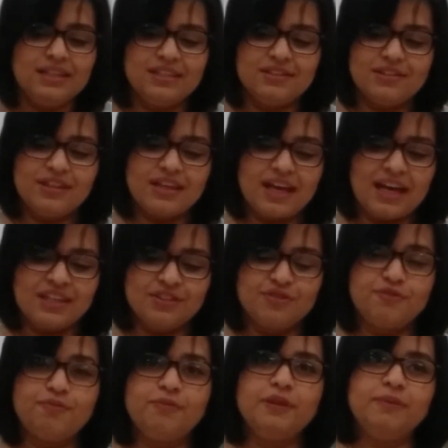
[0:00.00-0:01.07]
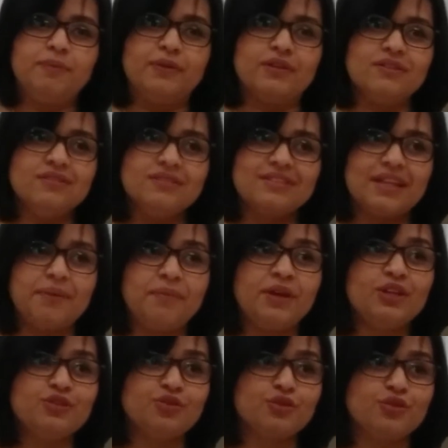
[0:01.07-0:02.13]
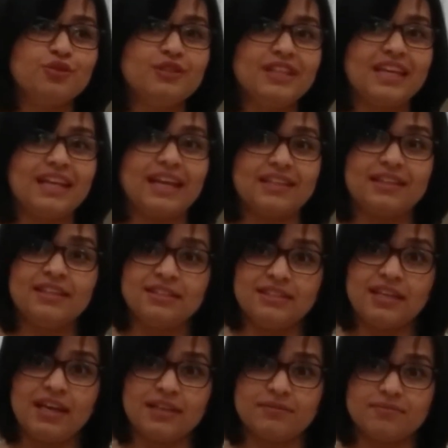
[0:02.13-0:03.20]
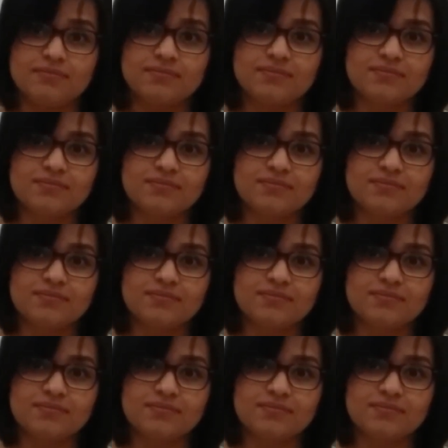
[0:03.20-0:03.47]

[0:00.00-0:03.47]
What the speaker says: These are the kind of people that make sure they get things done.